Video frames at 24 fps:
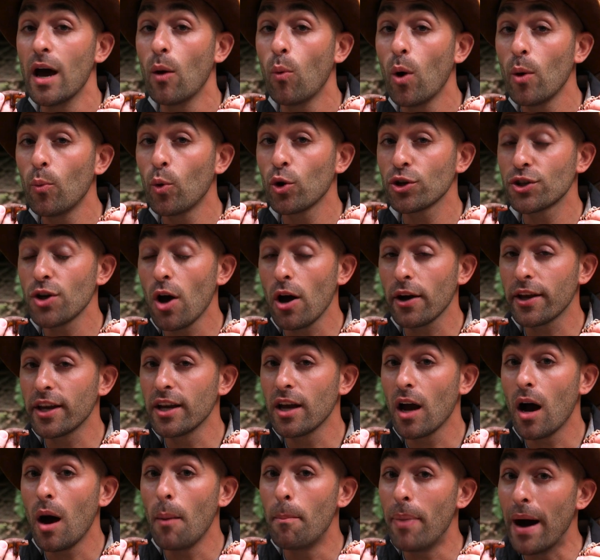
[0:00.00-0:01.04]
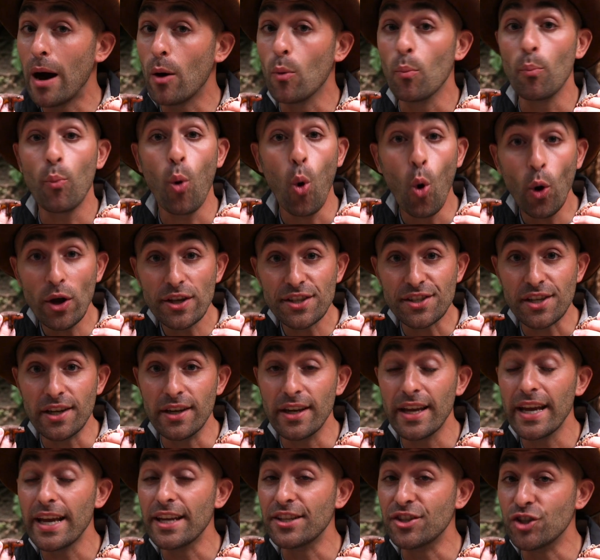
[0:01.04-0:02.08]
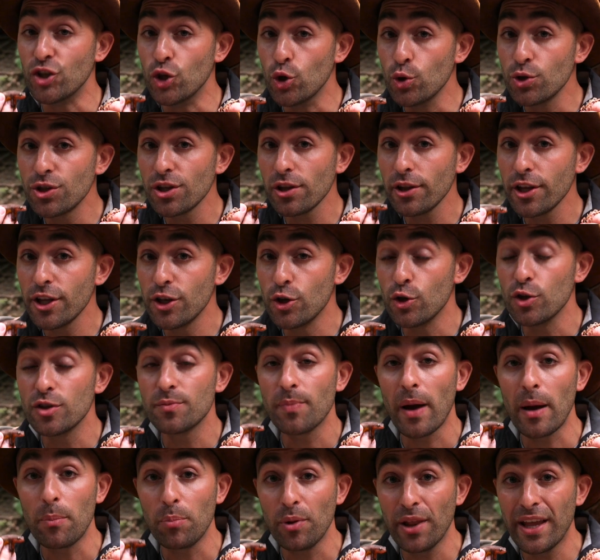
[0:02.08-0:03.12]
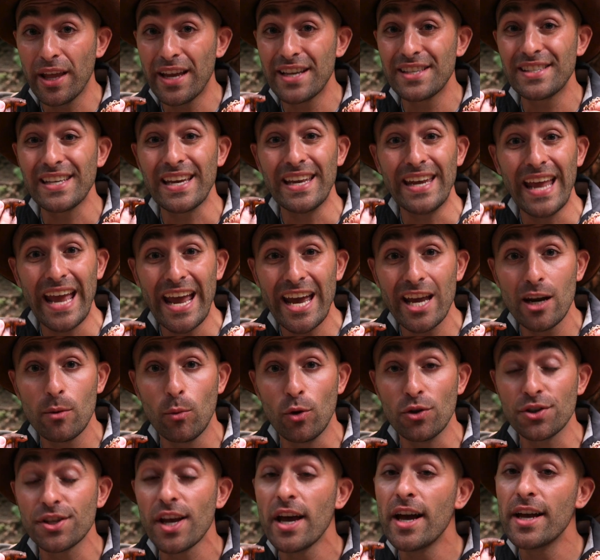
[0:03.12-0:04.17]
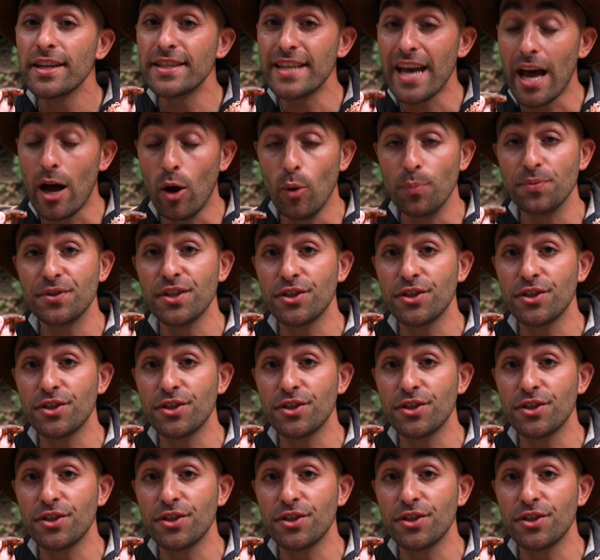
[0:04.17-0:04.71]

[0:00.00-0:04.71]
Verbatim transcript: Now when we're talking about poison, it's usually used by plants and animals to help